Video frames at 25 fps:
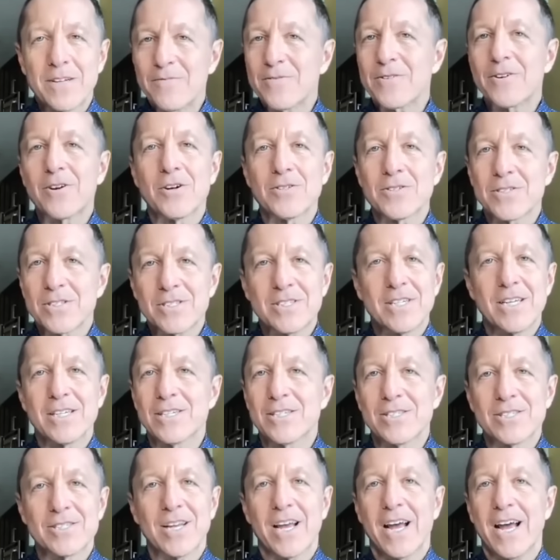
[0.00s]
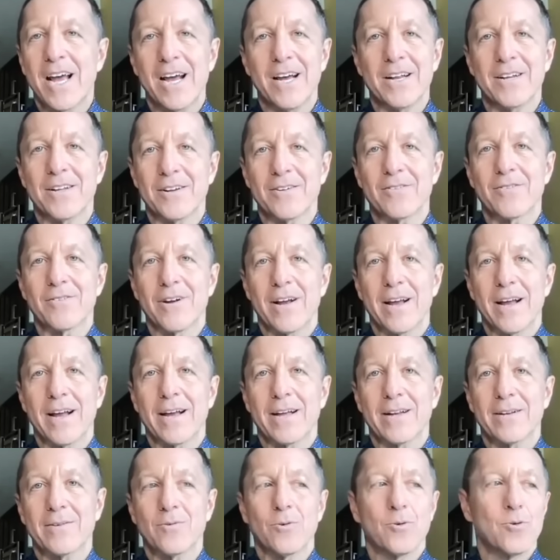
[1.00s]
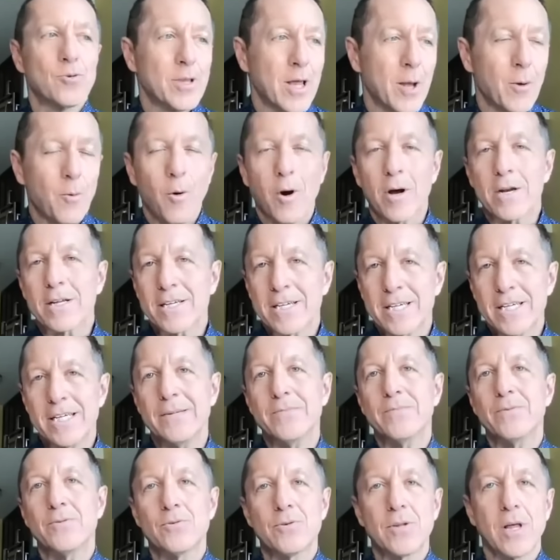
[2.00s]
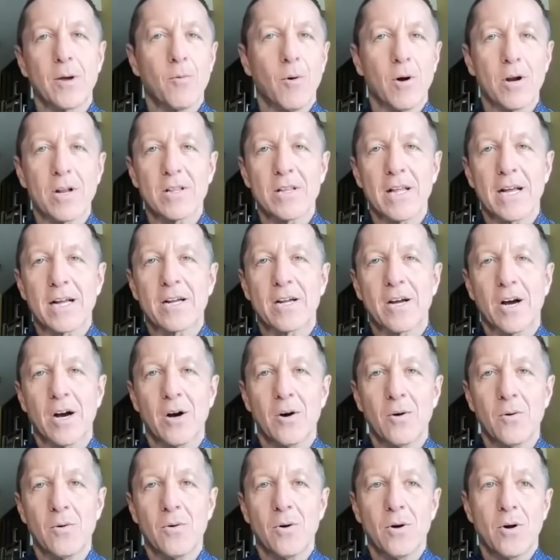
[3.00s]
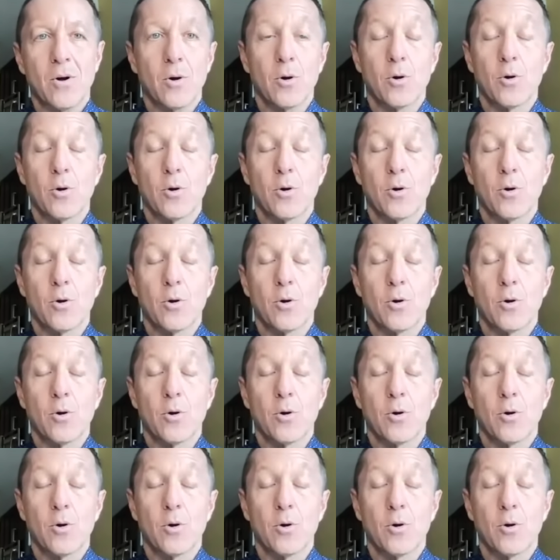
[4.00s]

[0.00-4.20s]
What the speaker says: difficult decisions ahead here, and who they want to keep, who they want to let go,